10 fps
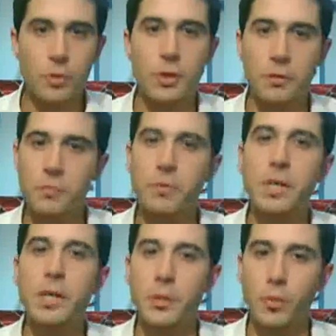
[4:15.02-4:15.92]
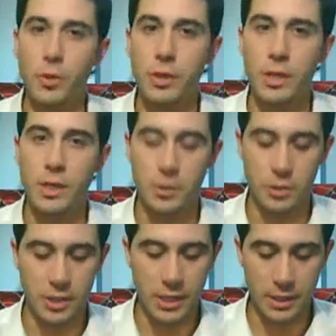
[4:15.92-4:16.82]
You can feel it working in your
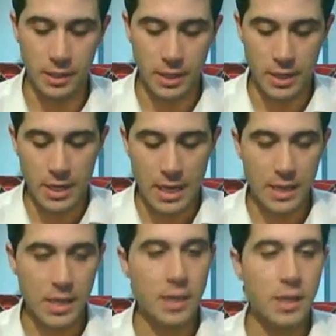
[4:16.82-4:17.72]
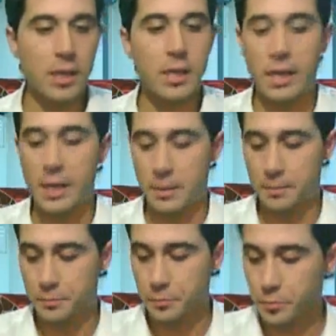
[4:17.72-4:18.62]
skin. And then the
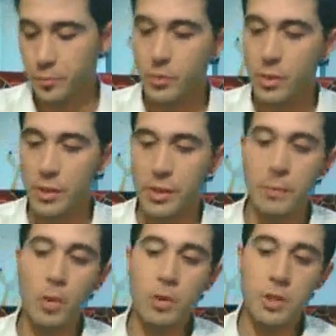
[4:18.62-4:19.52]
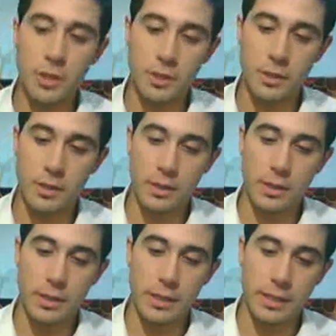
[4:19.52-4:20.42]
emulsion
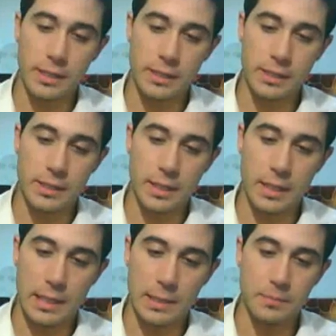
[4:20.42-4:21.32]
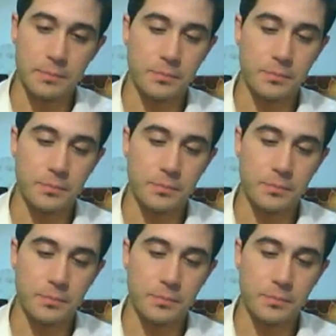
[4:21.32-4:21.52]
has